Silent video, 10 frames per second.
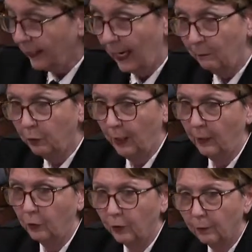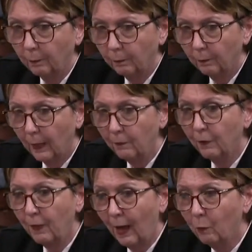is a game changer.
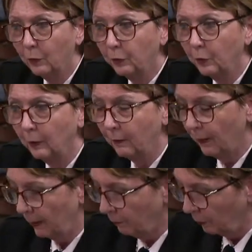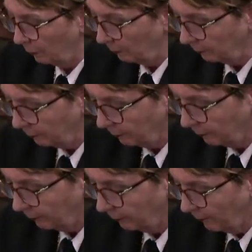And for that, we're truly thankful.
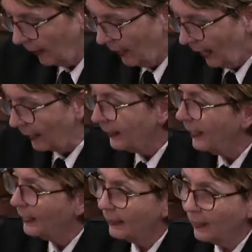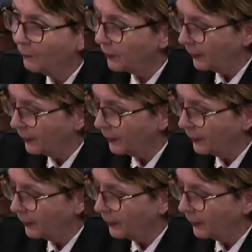I can't